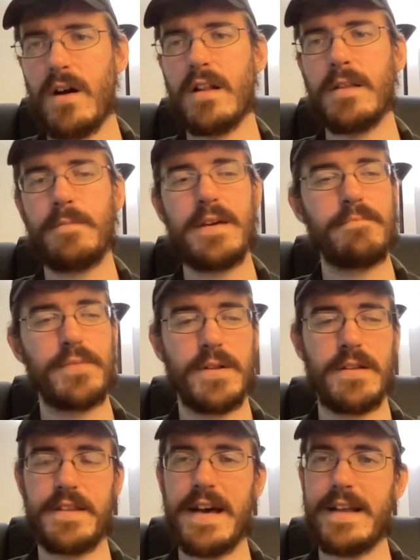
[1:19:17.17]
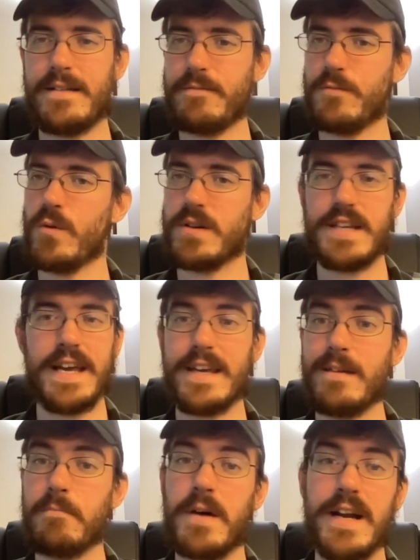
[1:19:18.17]
the people that were
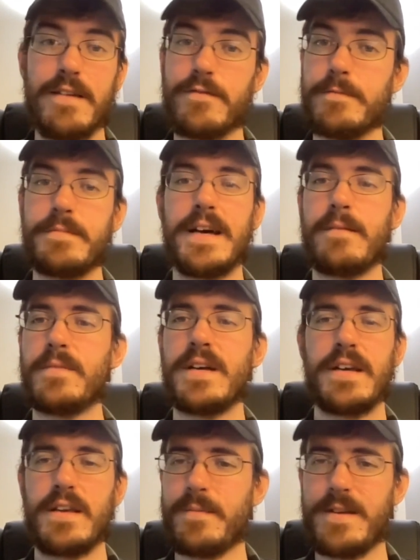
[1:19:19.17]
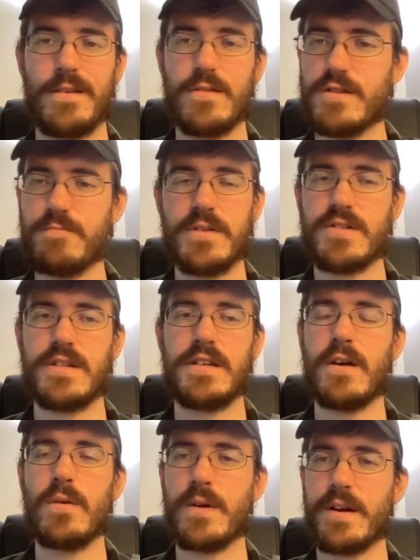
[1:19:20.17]
taking money from them. You're supposed to
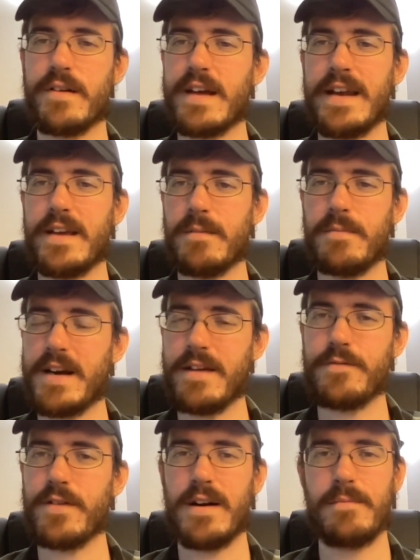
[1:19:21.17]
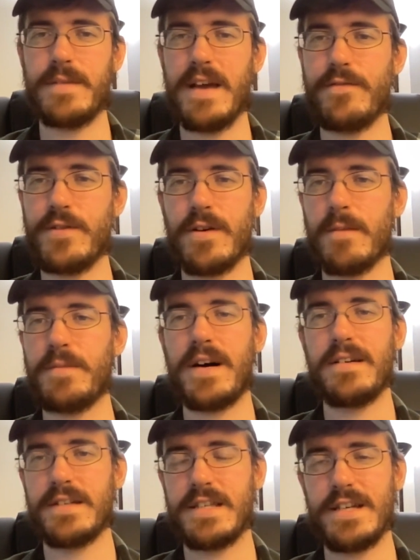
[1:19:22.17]
know where you're getting your money from. If you're a
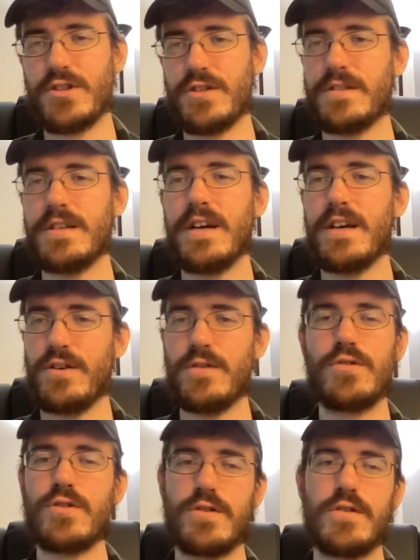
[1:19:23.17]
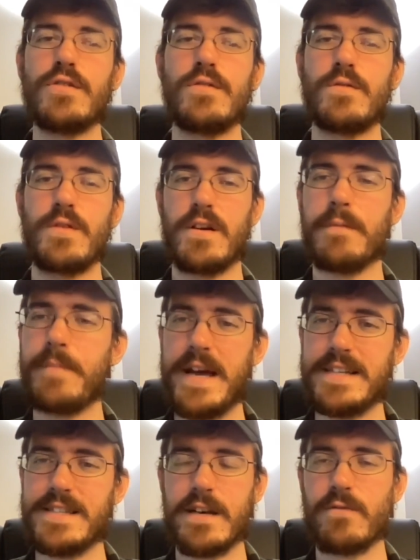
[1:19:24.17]
politician, you should do your
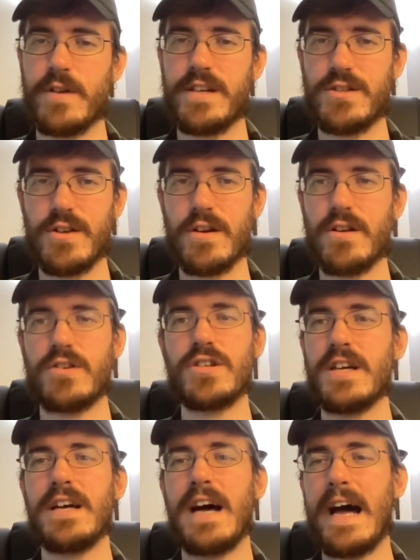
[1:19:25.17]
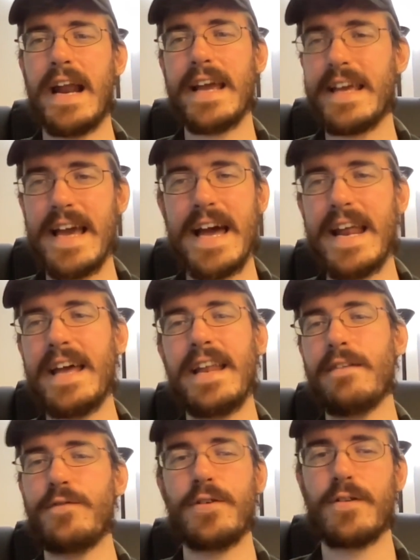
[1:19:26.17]
basic research. And I get it.
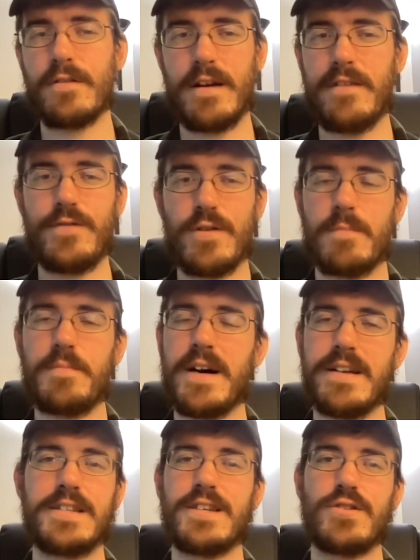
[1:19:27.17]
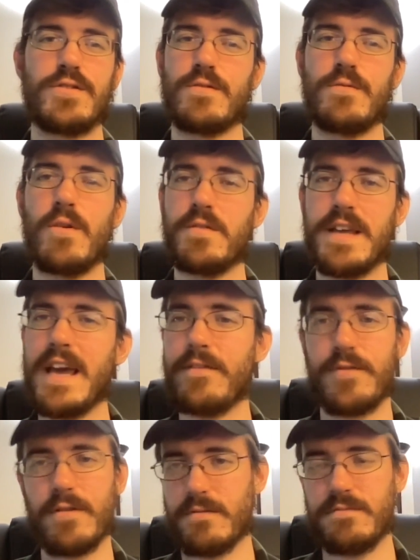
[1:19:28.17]
If you're a politician who only
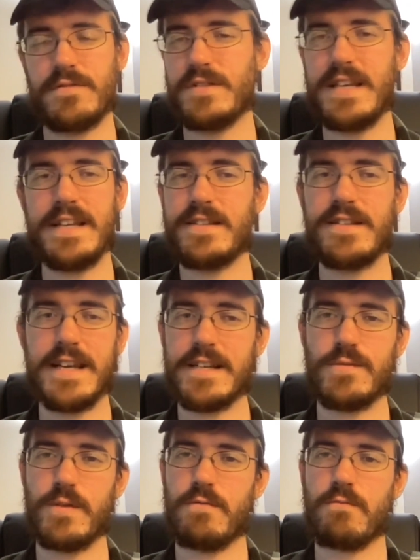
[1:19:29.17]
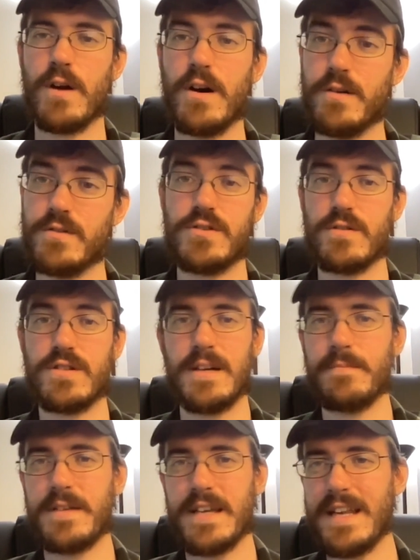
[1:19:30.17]
ever did things with roads or
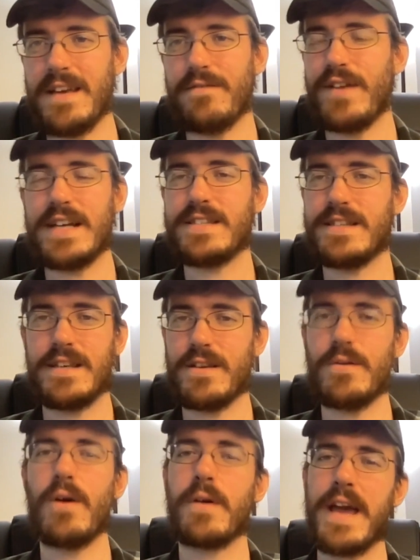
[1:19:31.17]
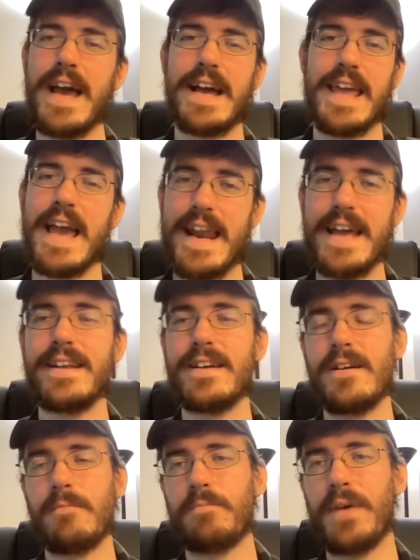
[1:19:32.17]
something and he invested in you, okay, I get it.
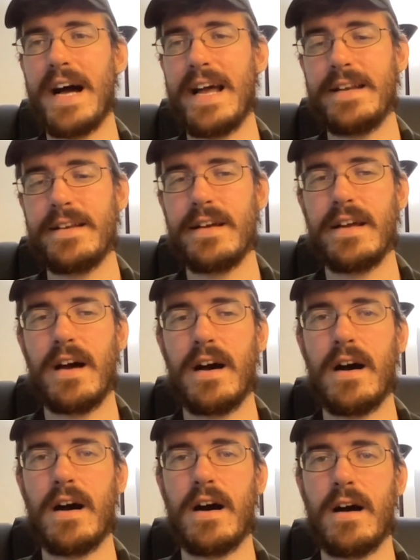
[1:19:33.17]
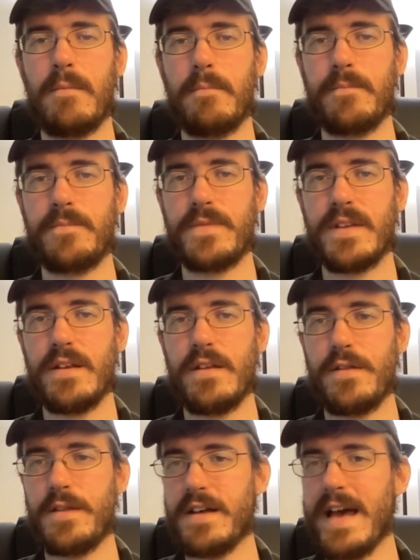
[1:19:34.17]
But
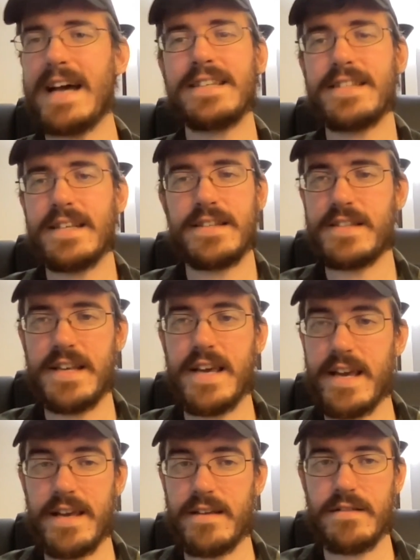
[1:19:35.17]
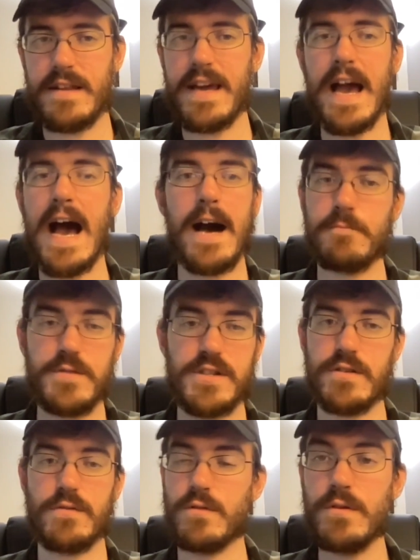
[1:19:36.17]
the SEC, they
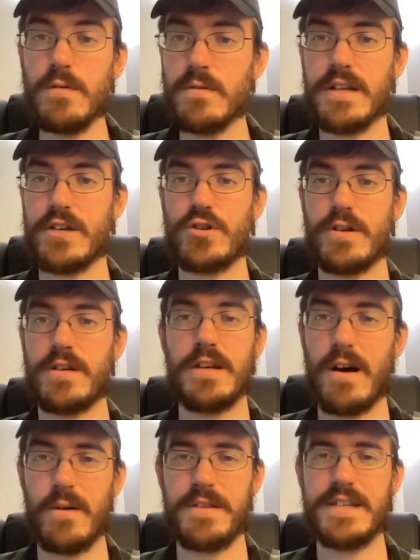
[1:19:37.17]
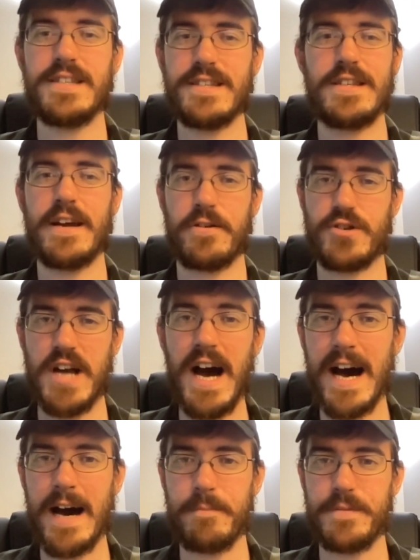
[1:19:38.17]
absolutely should know. This is their
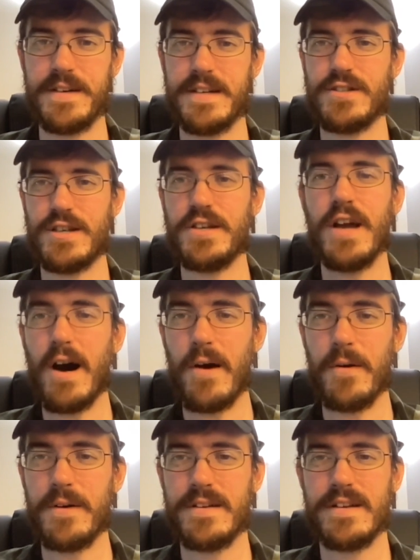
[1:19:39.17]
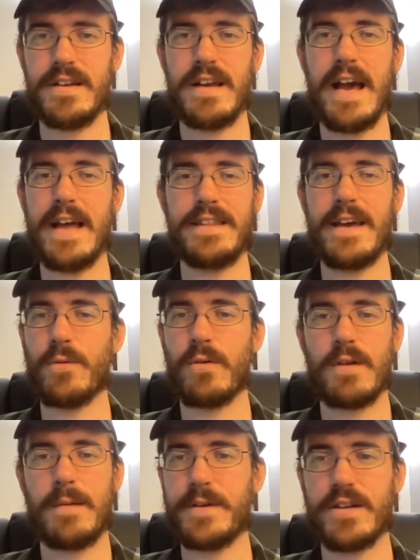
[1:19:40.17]
job to know. And they were
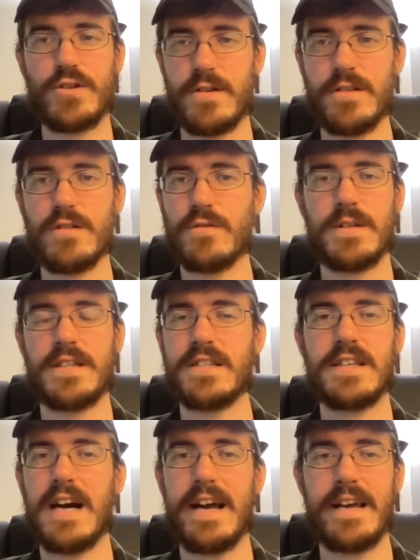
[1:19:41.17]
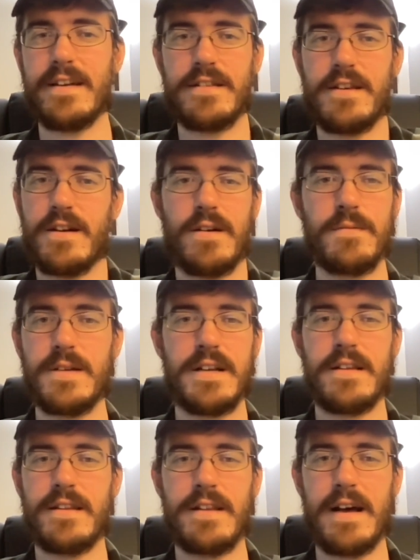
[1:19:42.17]
rubbing shoulders with this guy.
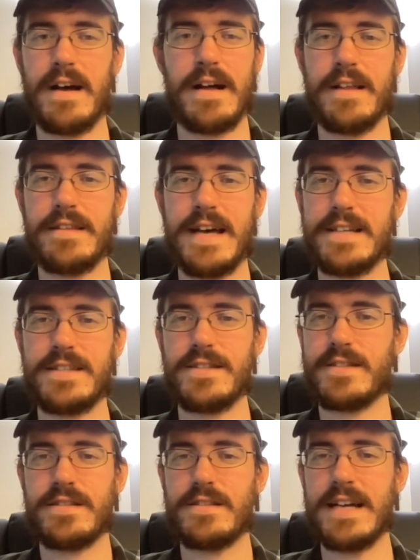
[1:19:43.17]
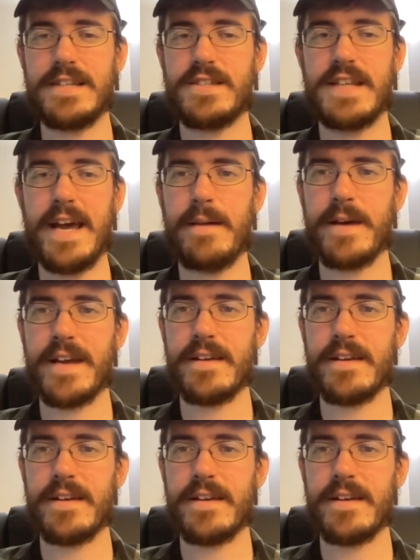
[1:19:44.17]
That's damning.